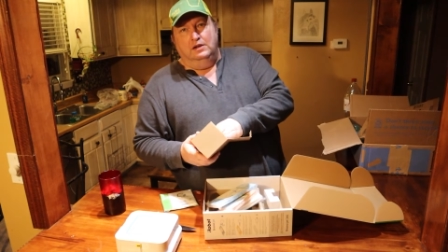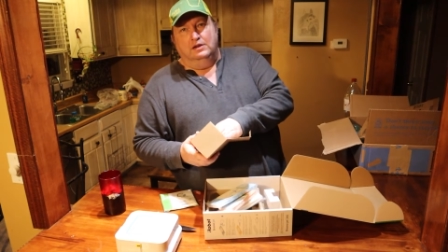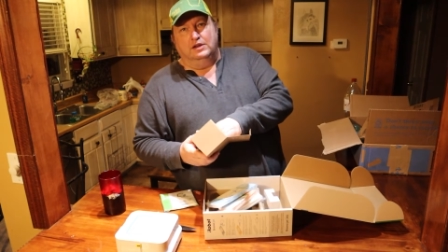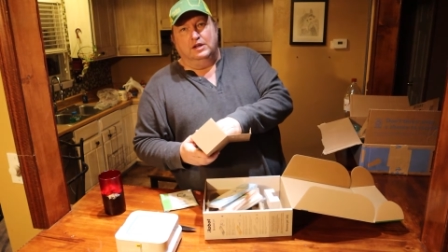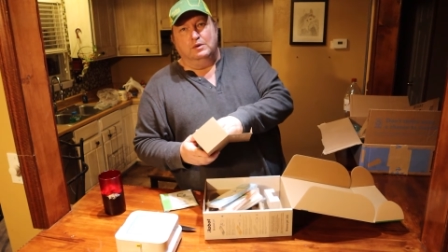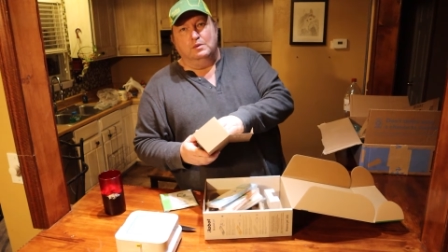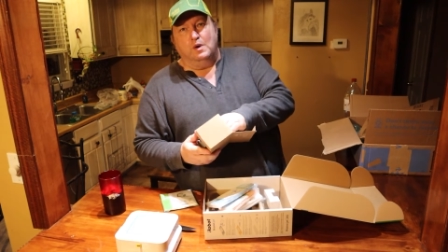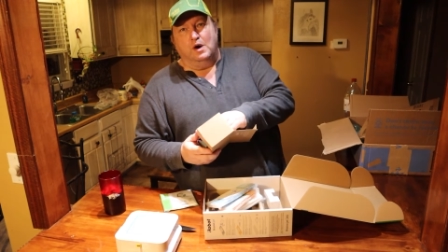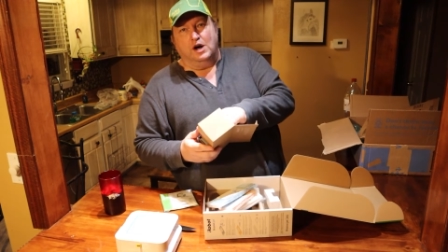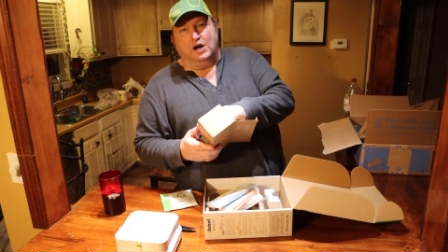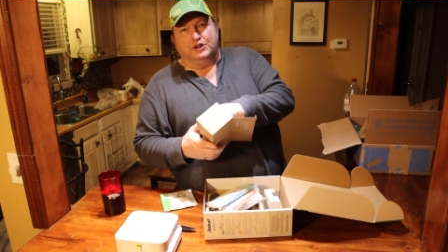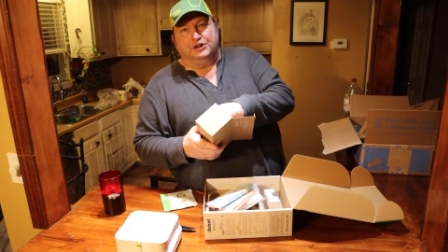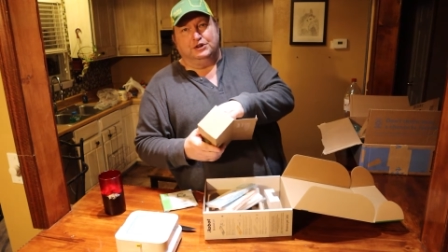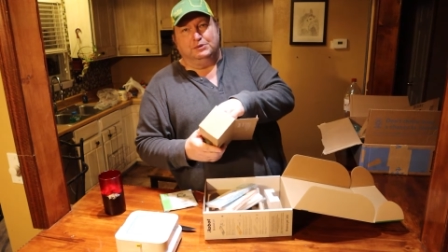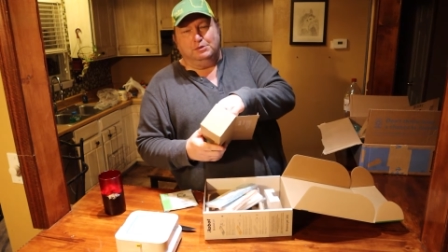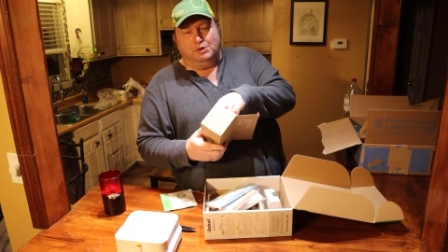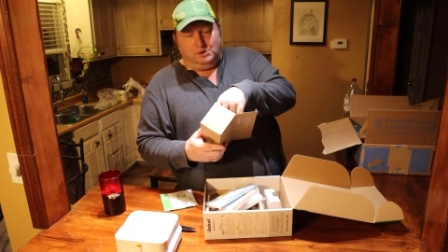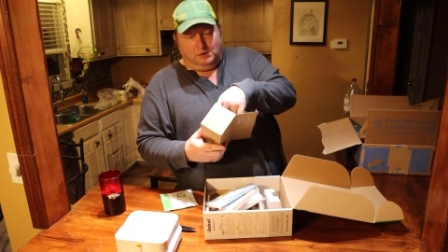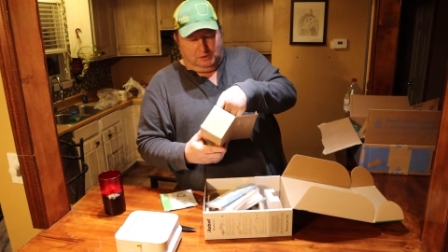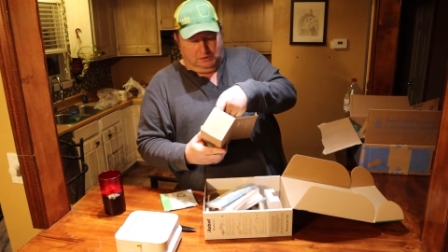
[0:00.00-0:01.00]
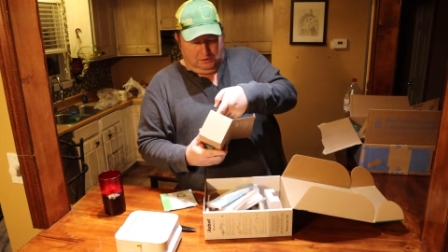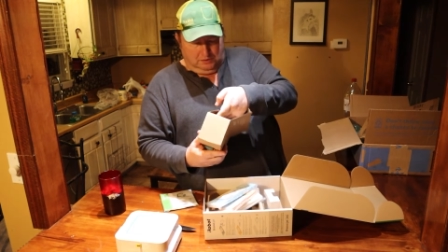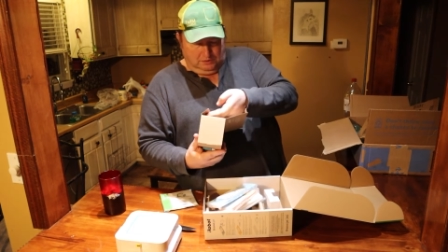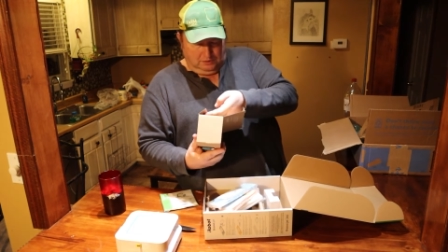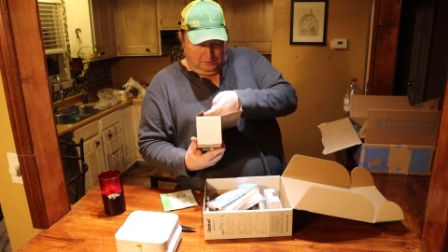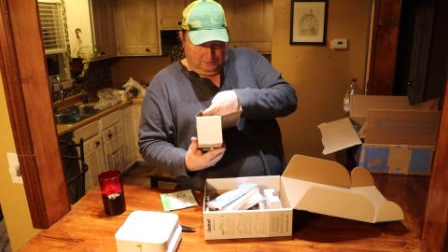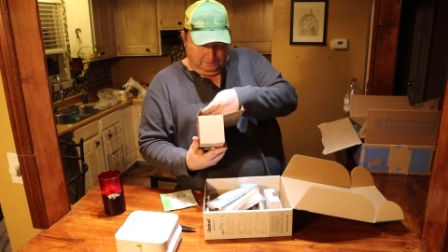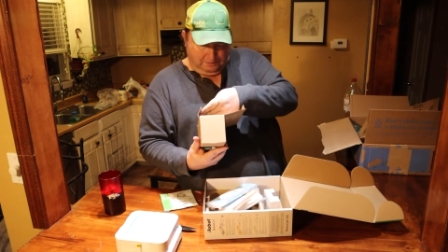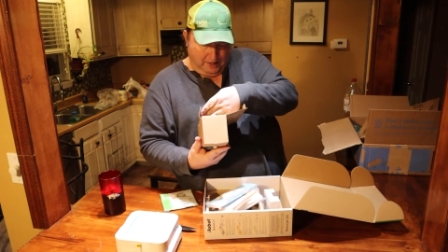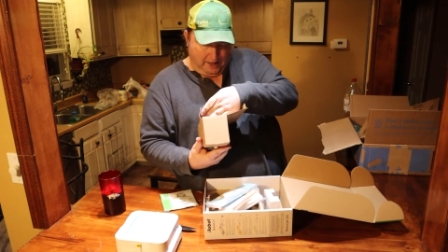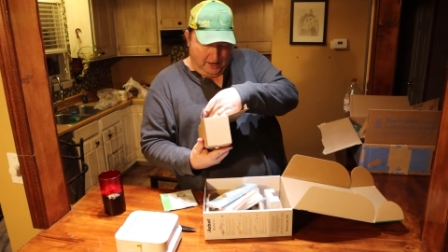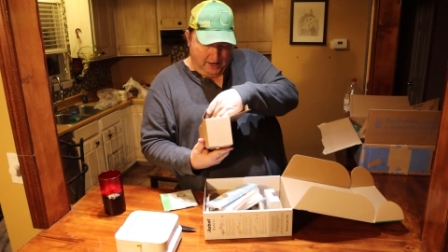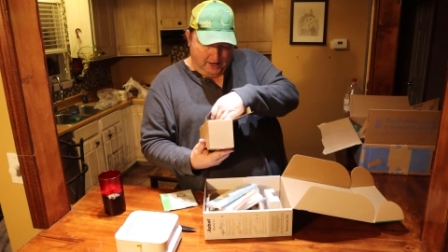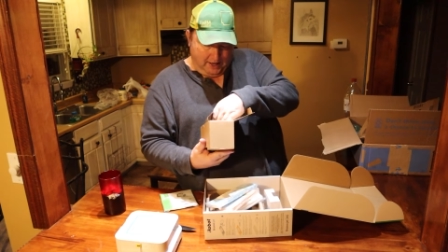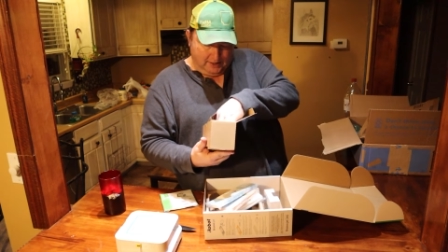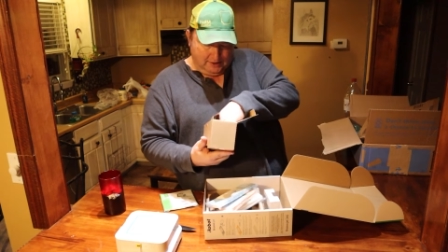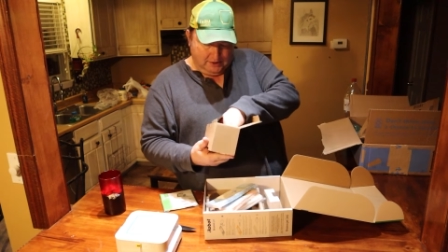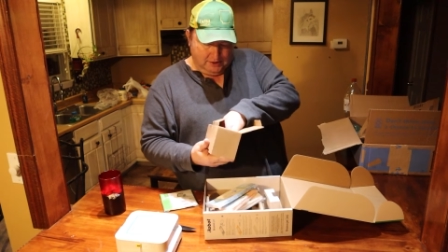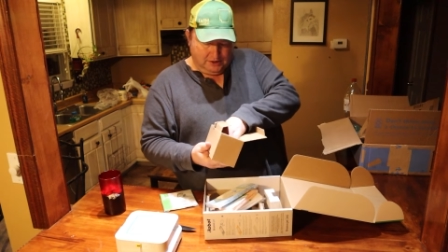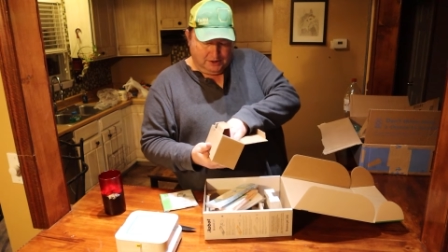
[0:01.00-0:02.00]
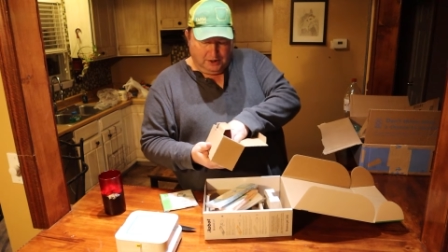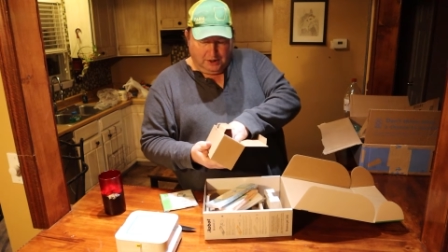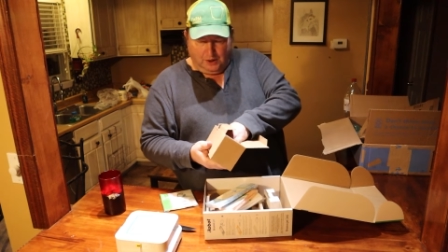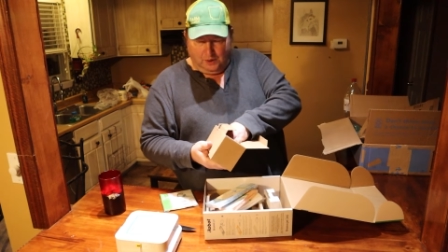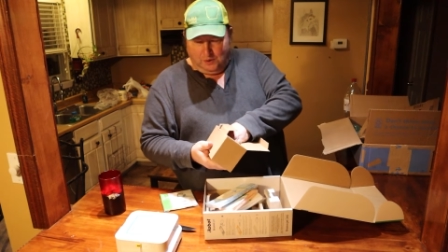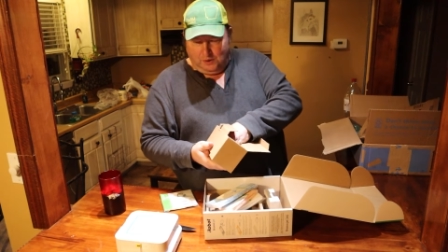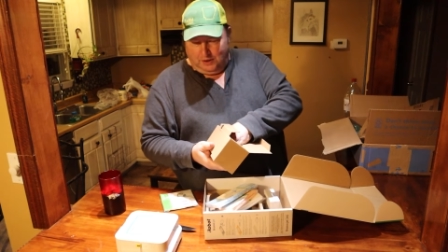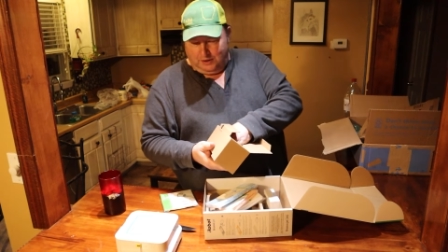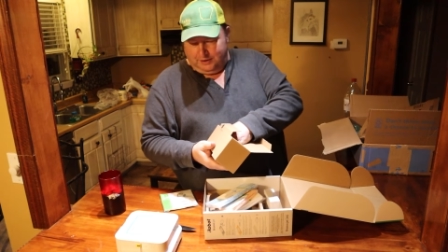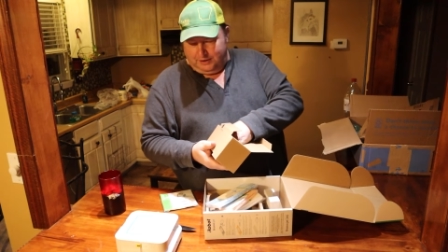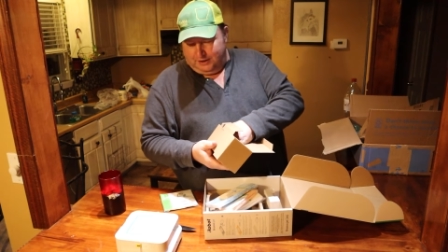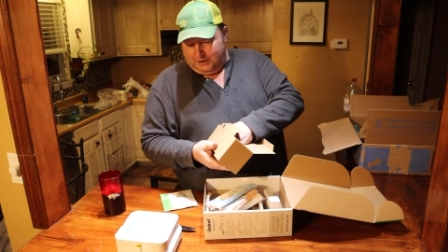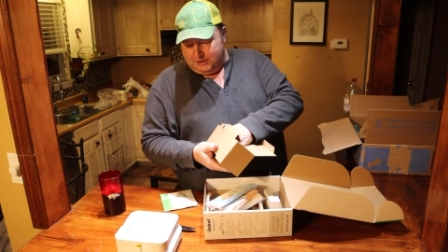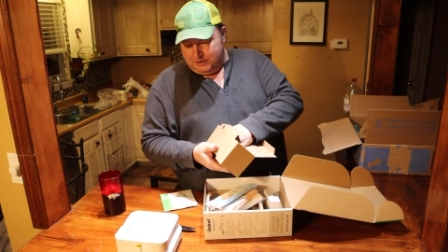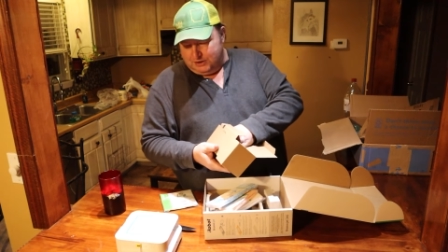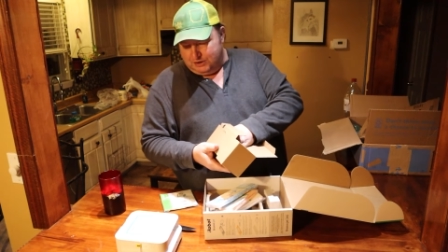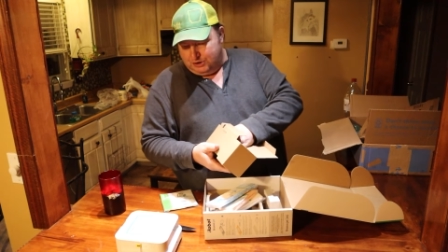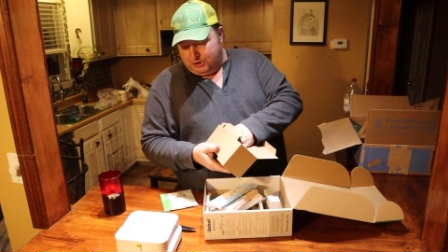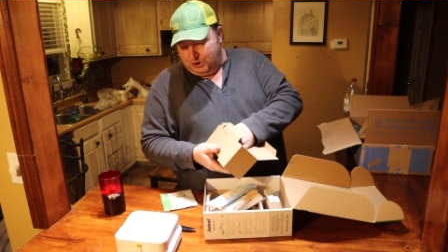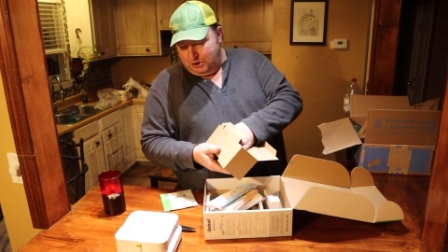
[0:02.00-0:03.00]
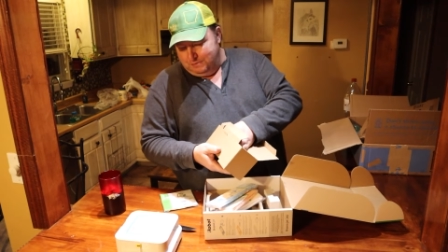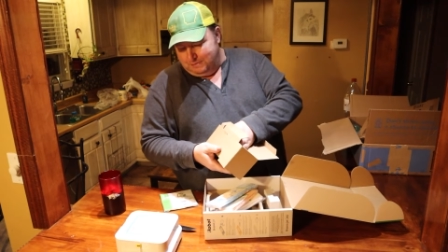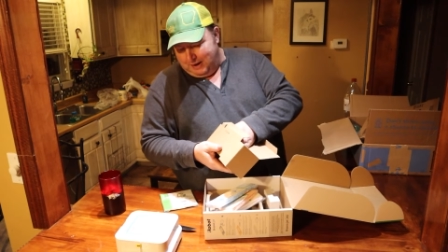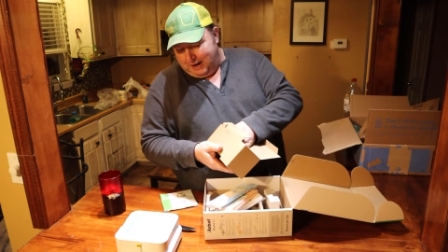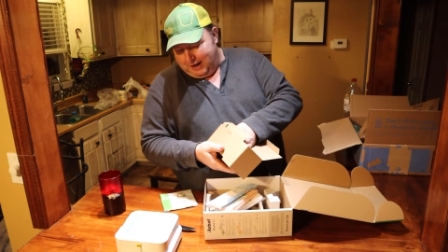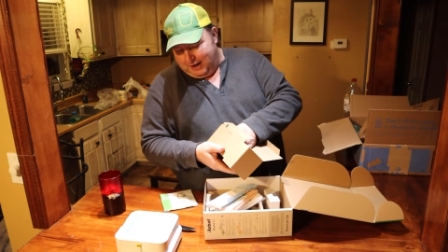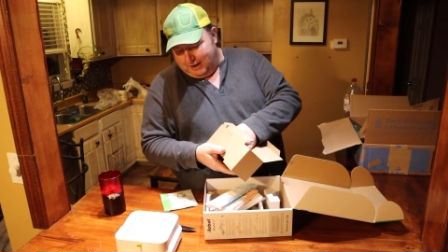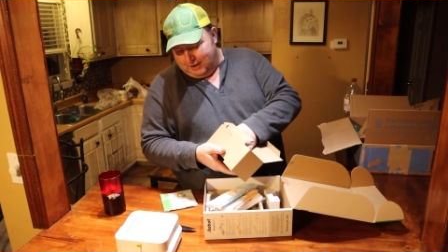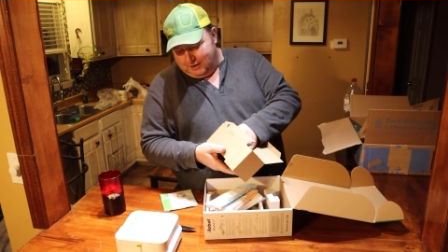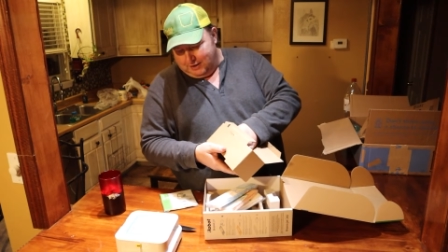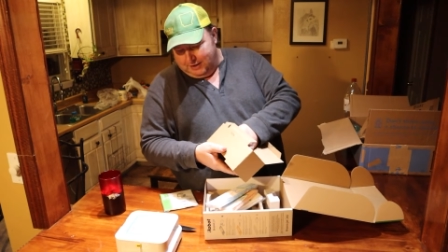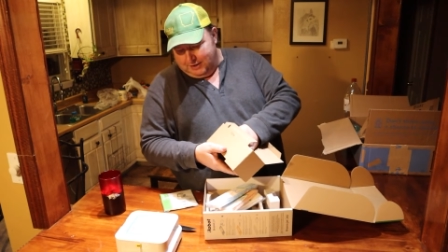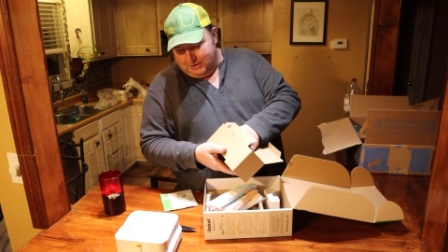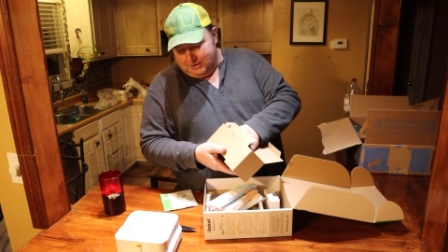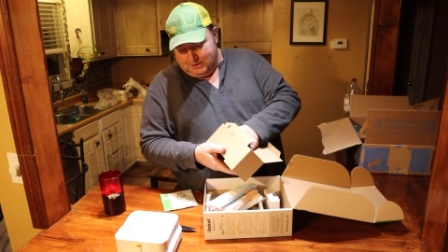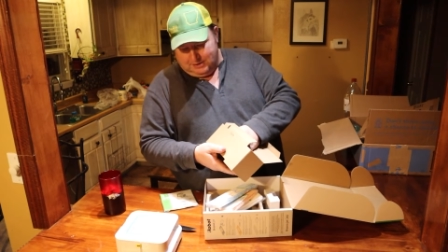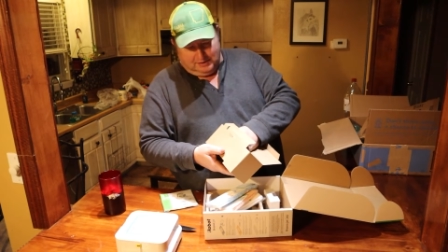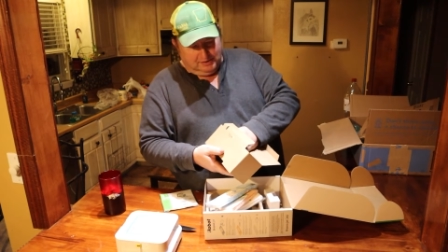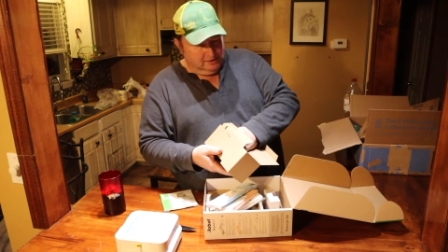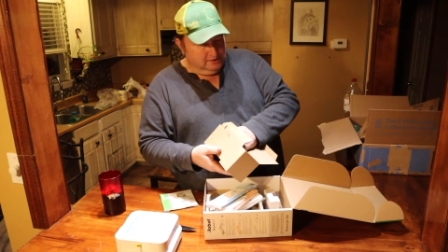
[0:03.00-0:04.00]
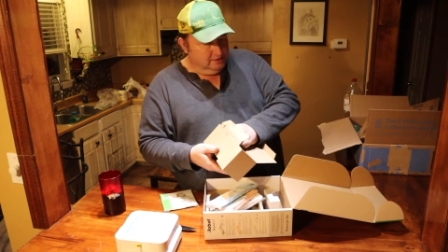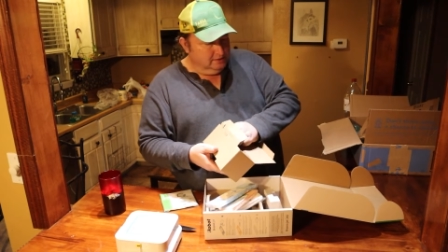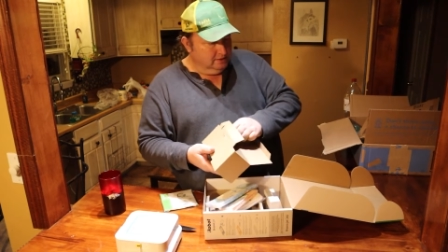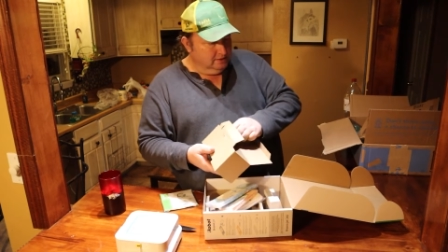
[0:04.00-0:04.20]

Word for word: the washable pads to go on this. Two batteries.